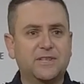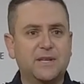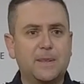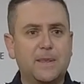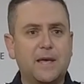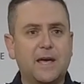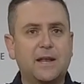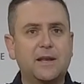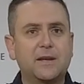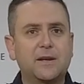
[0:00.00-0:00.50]
in
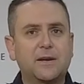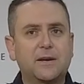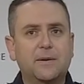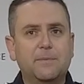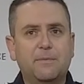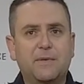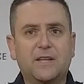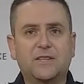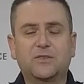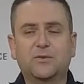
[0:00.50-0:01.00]

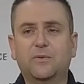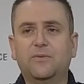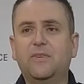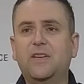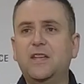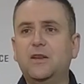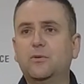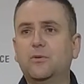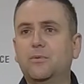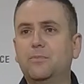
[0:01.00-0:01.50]
that sort of
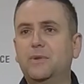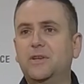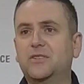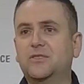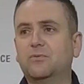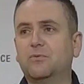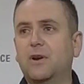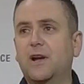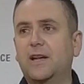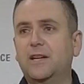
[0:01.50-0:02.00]
hit or
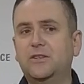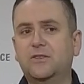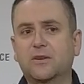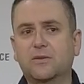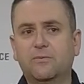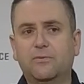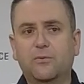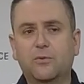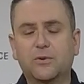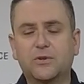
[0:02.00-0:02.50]
miss range,
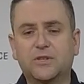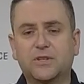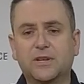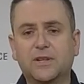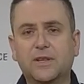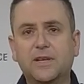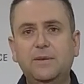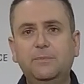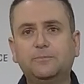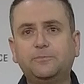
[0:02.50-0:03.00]

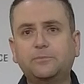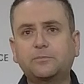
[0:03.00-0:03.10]
unfortunately.